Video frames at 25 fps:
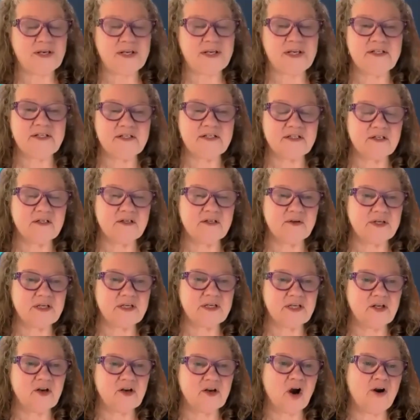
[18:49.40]
We need
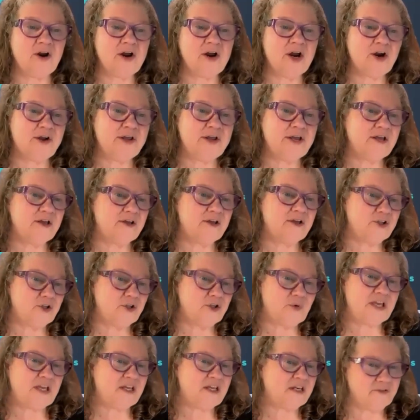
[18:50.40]
to, in our area,
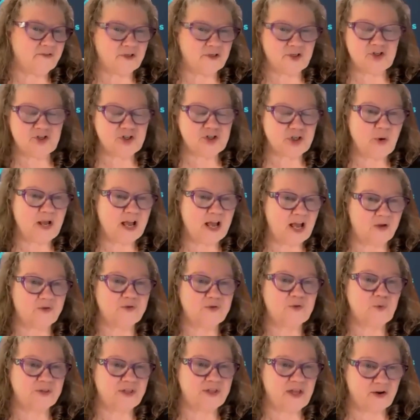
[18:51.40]
you can't even show a
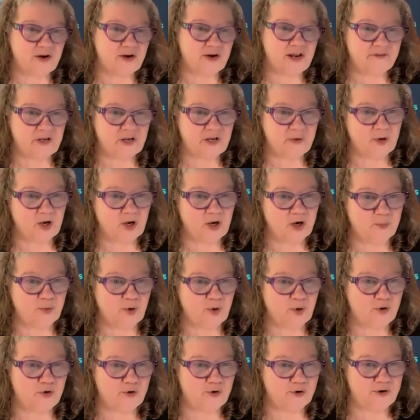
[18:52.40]
house without having a buyer
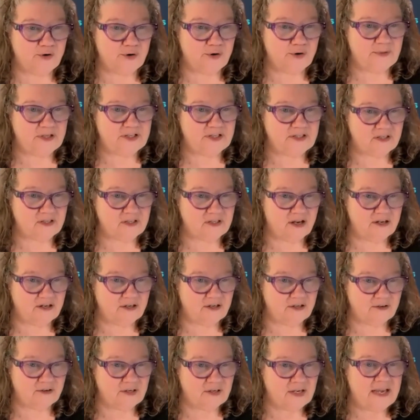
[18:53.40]
broker agreement
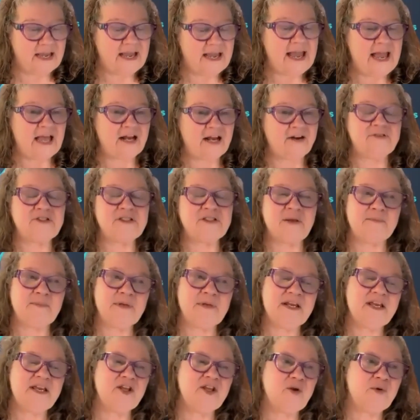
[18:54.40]
signed. And if
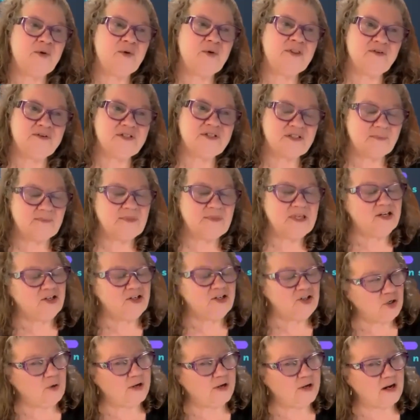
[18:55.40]
somebody, and there's
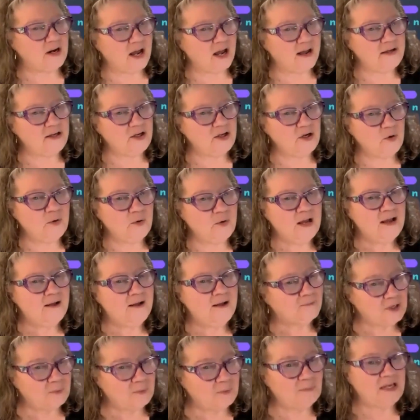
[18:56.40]
something to it.
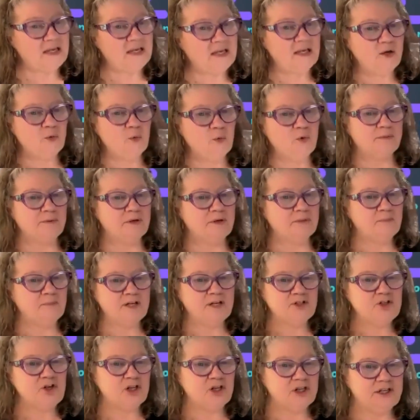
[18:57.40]
To me, it would have been
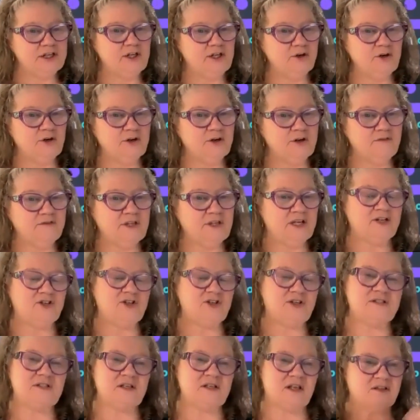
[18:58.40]
much cleaner if they
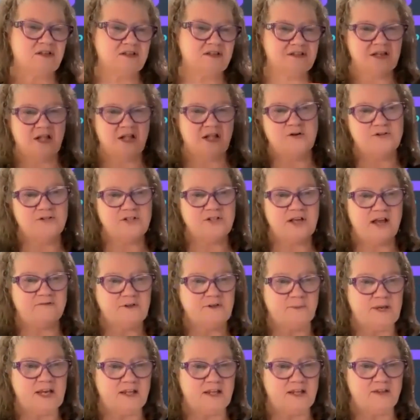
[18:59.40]
had just said the sellers
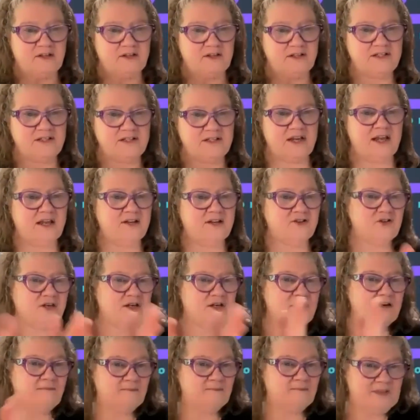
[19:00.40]
have to pay the listing
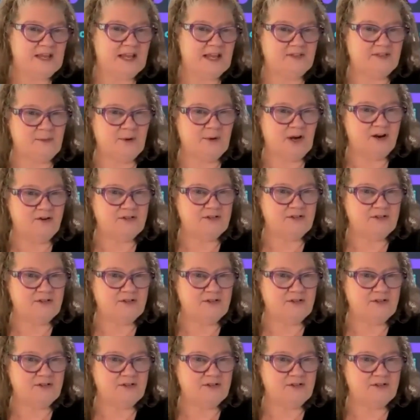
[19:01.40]
agent and the